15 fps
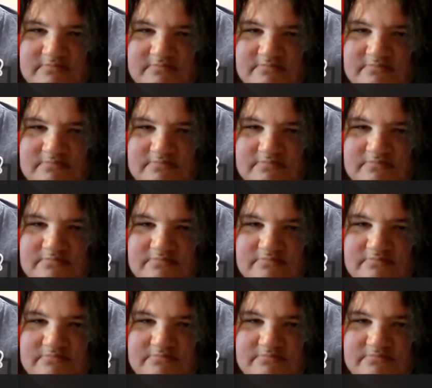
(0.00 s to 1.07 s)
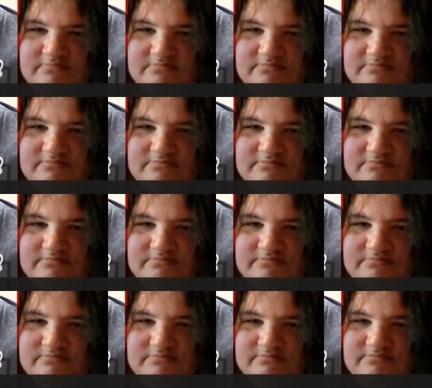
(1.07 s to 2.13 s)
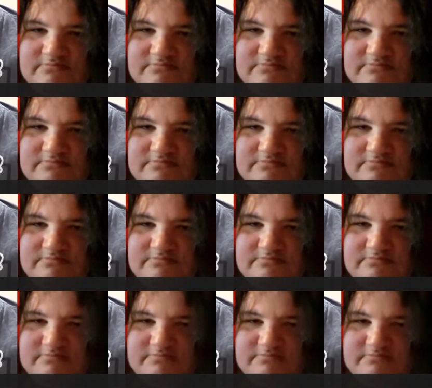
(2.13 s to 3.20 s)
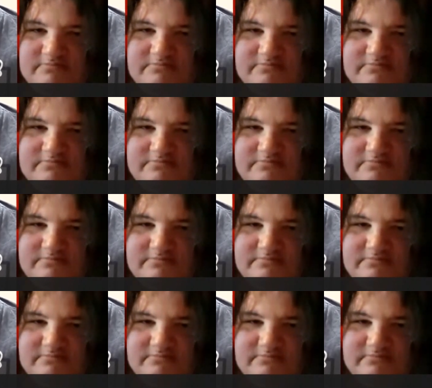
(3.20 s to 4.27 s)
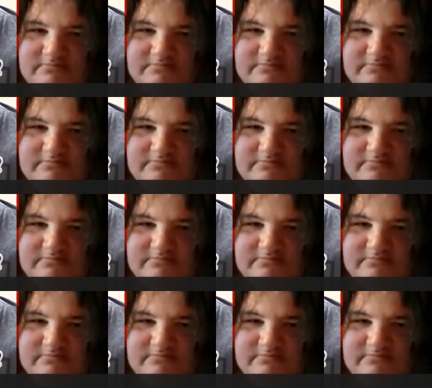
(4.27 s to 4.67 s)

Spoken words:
This person isn't speaking.